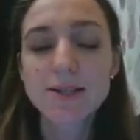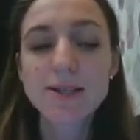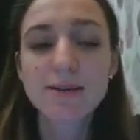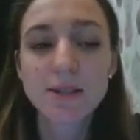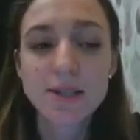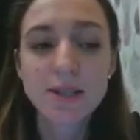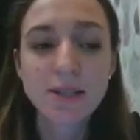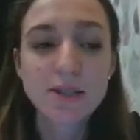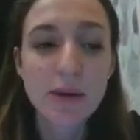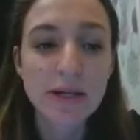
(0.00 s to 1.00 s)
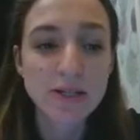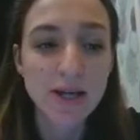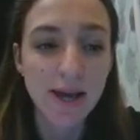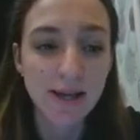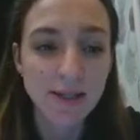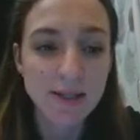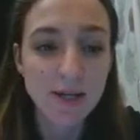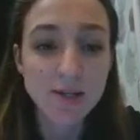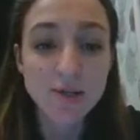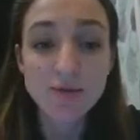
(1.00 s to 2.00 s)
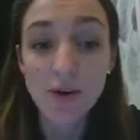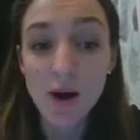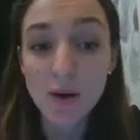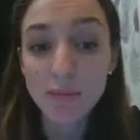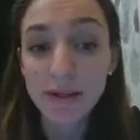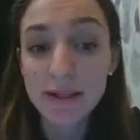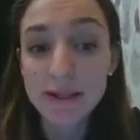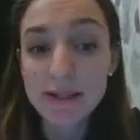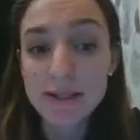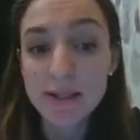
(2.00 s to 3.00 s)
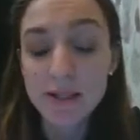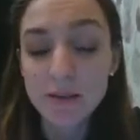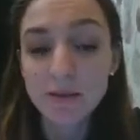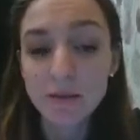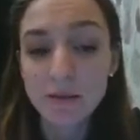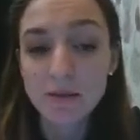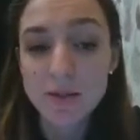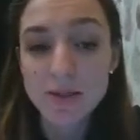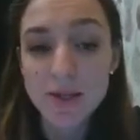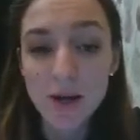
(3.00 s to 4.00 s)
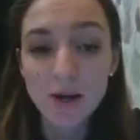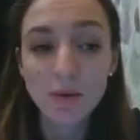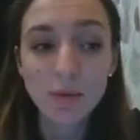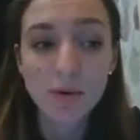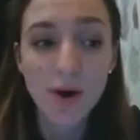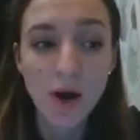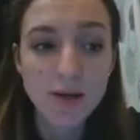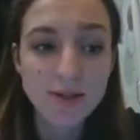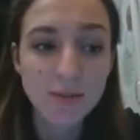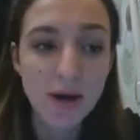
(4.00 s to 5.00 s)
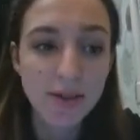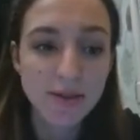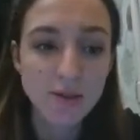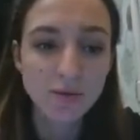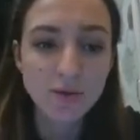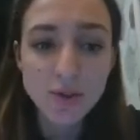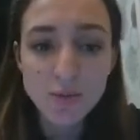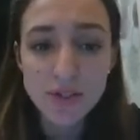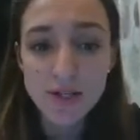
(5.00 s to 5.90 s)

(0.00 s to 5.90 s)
1728 and describe it in uh, detail various methods of treatment